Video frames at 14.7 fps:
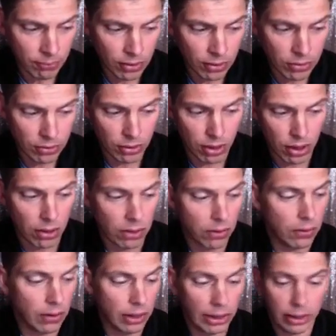
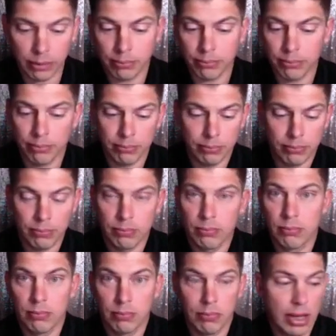So
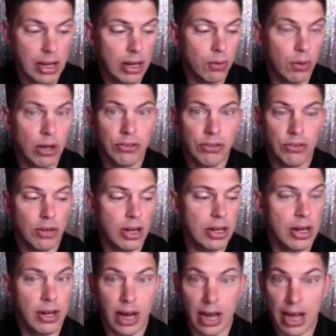any questions right
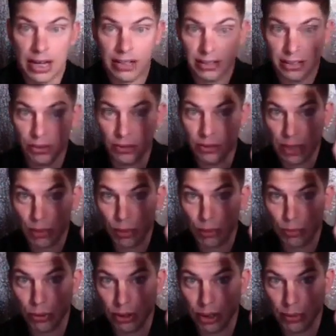now? I actually was able to
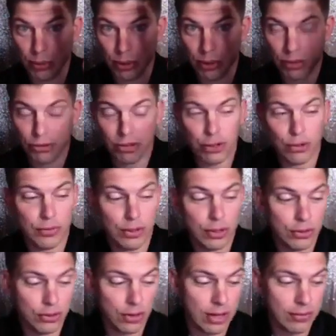pull it up on Rochelle's phone,
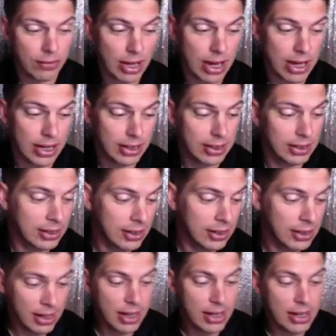so I've got it,
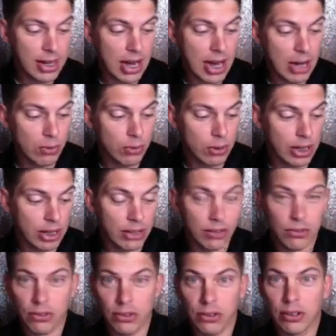and I will
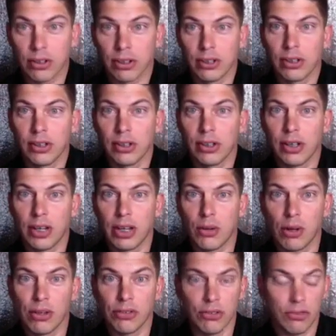answer any
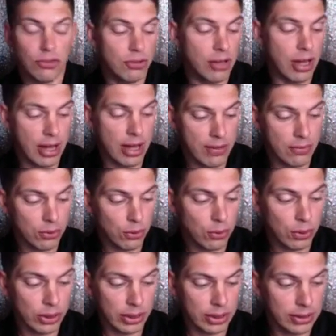questions you have real
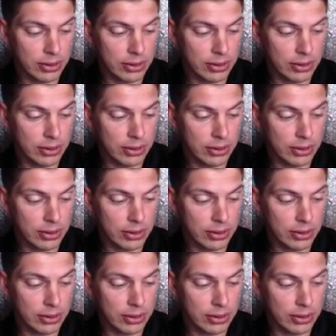quick,